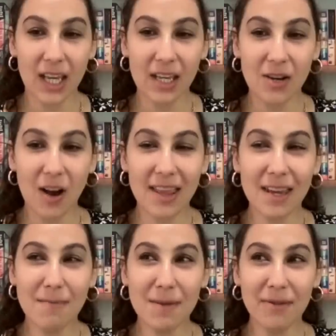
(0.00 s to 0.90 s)
you know, I
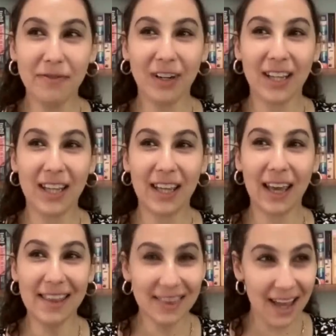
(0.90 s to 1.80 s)
think people
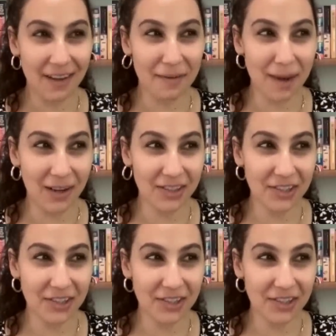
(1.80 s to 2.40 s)
forget that about